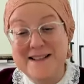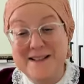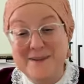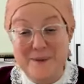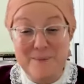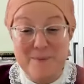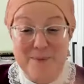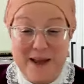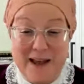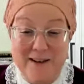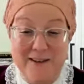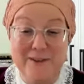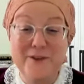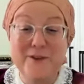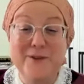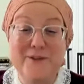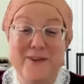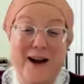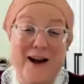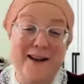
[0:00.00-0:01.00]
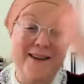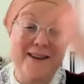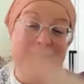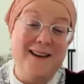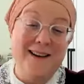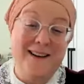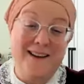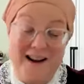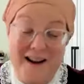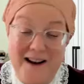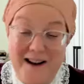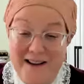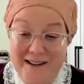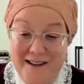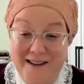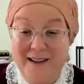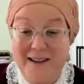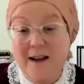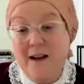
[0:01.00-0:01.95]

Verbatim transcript: even better. You've got Chai.